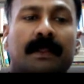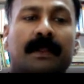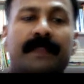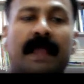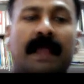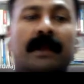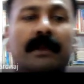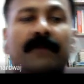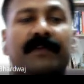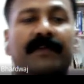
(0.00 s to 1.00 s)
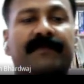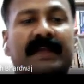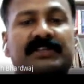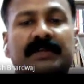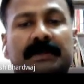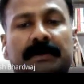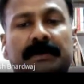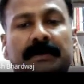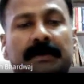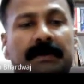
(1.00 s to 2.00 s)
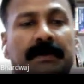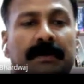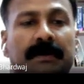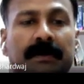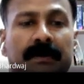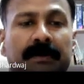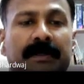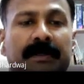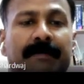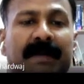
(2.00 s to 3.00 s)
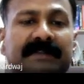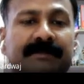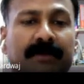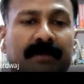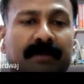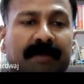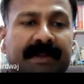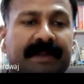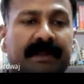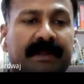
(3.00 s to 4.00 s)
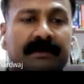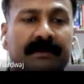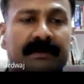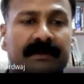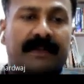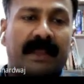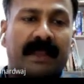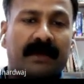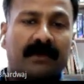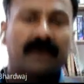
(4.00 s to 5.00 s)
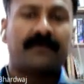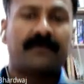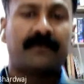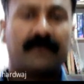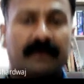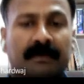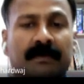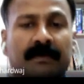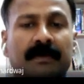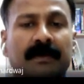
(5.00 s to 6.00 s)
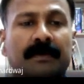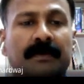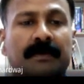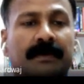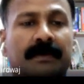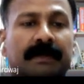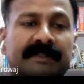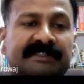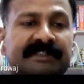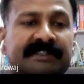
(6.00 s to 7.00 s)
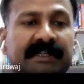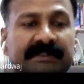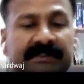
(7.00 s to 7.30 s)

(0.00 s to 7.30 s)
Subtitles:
The angle of refraction depends upon the material and the angle of incidence.